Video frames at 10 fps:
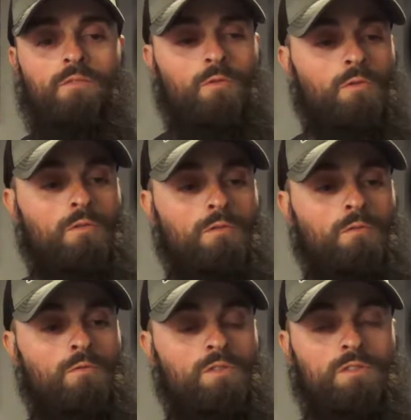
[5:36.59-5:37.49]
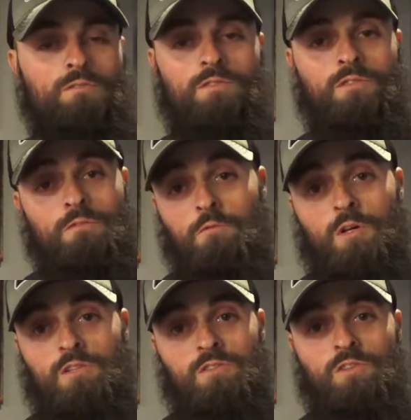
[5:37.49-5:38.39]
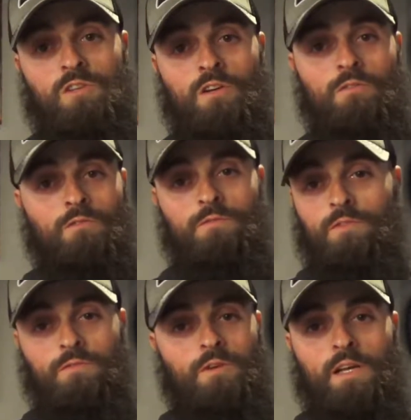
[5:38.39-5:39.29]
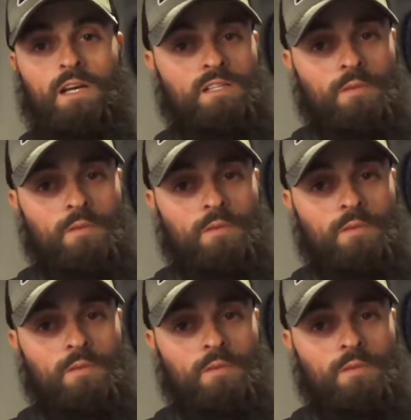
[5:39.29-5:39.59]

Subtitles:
or just questions in general, feel free to ask.